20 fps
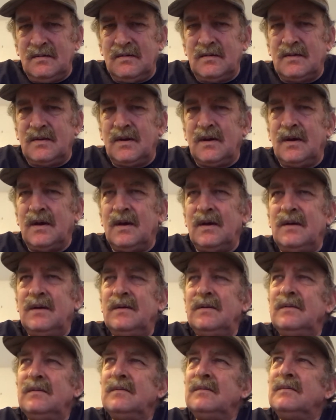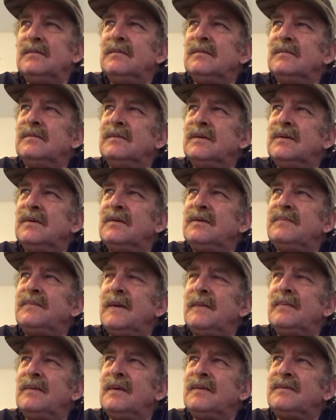Okay. Then there's
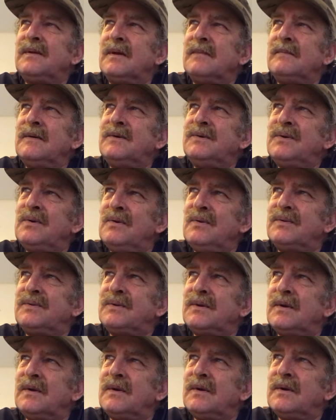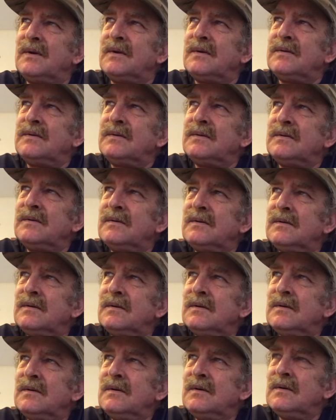people that take me too serious.
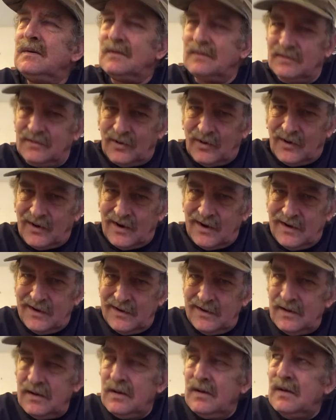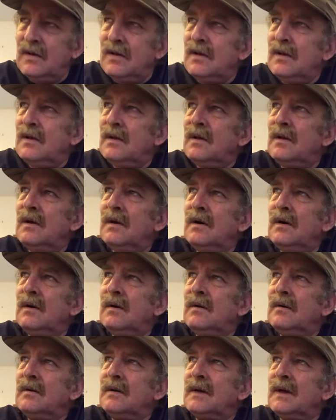Laura.
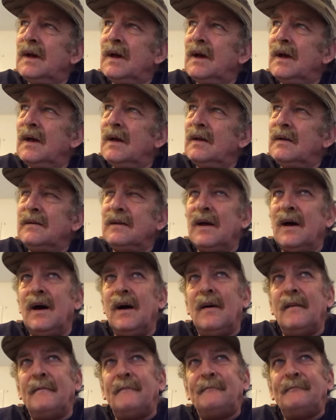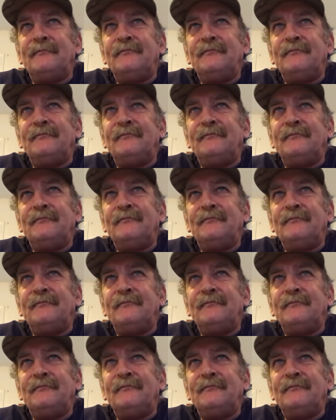Okay. Now,